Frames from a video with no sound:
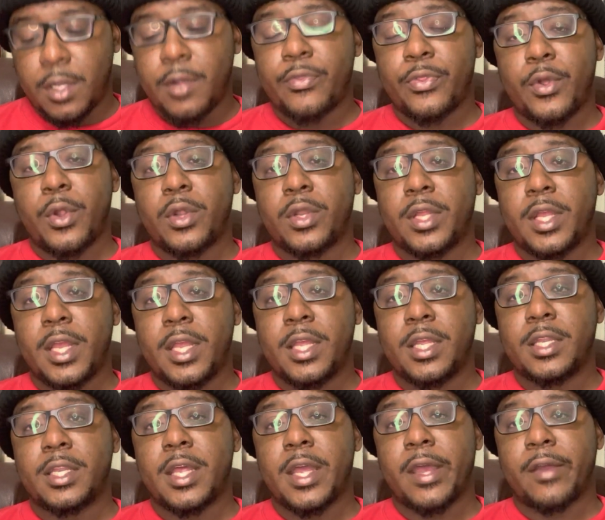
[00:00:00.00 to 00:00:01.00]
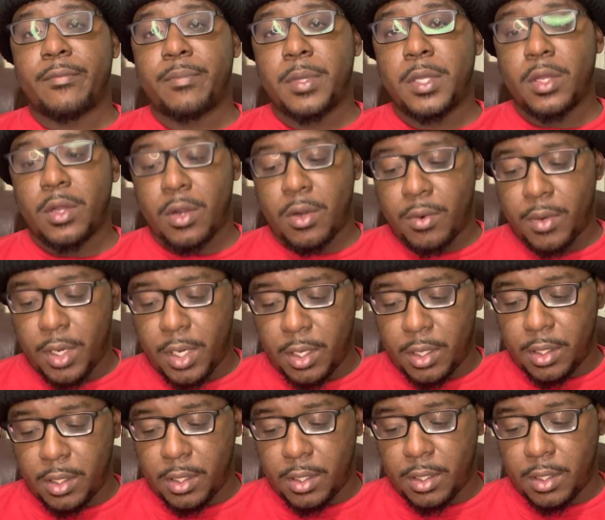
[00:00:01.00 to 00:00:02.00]
38 and a half PRA,
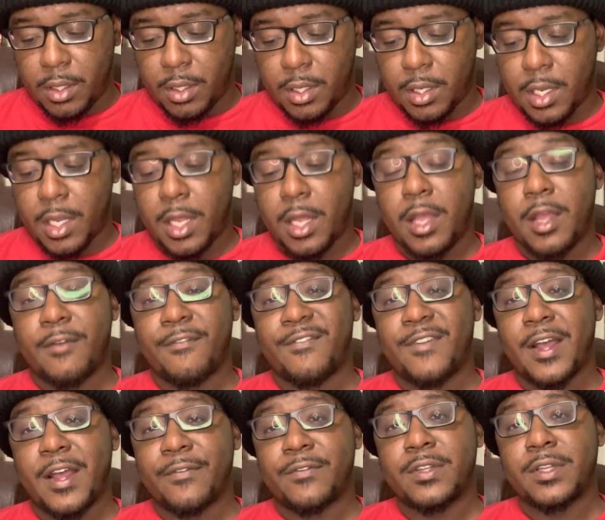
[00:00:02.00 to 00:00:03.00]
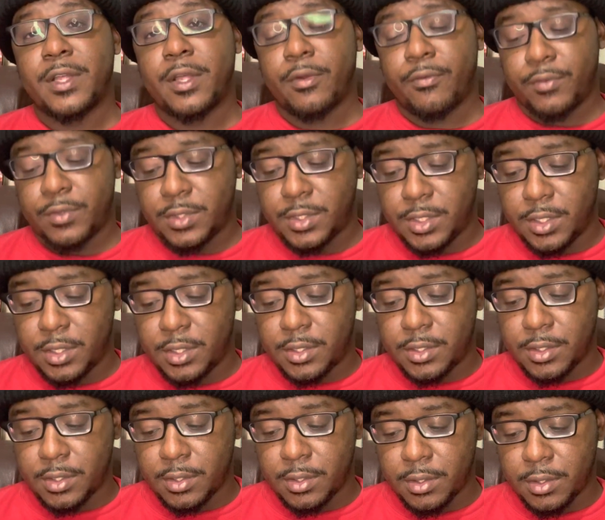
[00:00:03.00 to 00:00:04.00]
and five and a half assists,
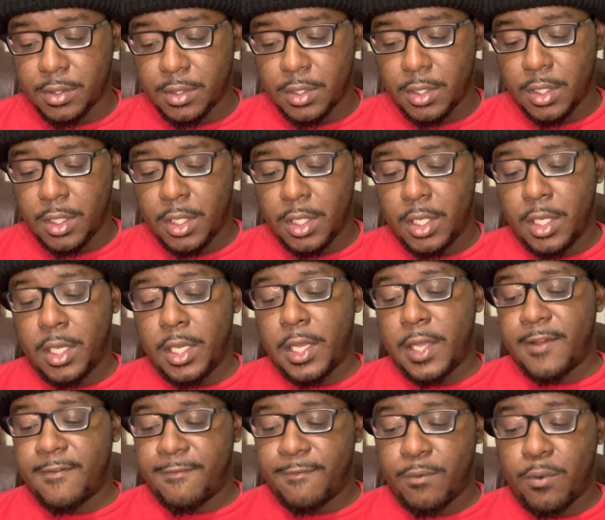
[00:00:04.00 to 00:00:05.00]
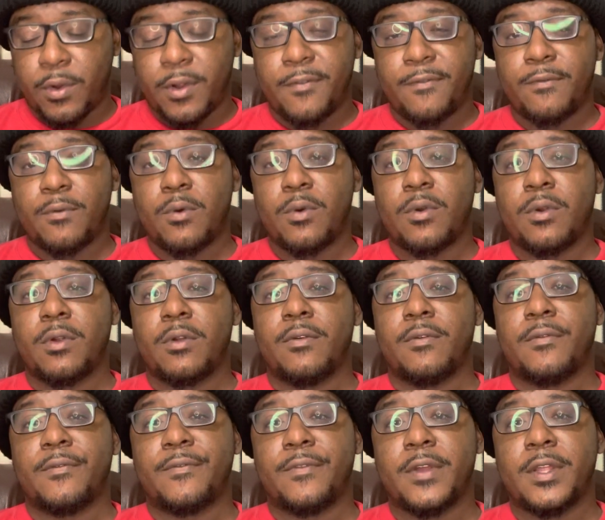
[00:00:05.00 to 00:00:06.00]
and 44
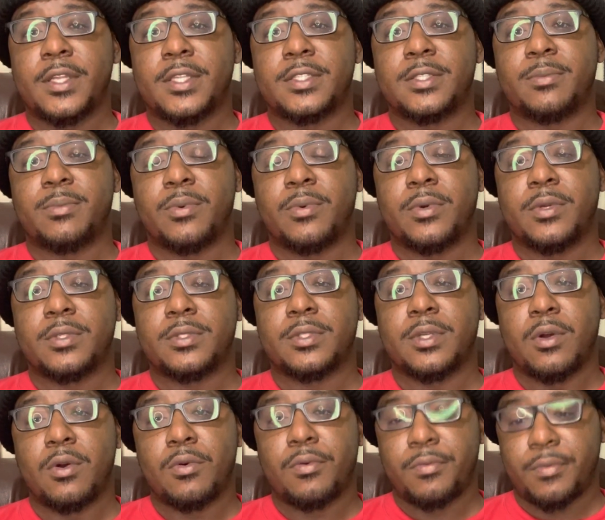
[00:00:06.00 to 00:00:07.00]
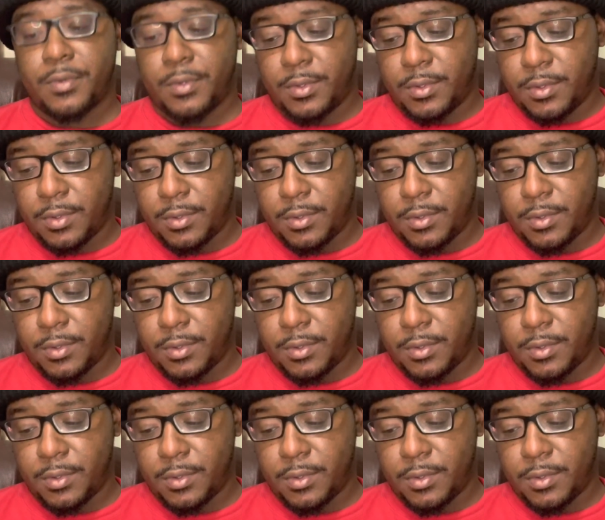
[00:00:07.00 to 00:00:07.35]
fantasy points over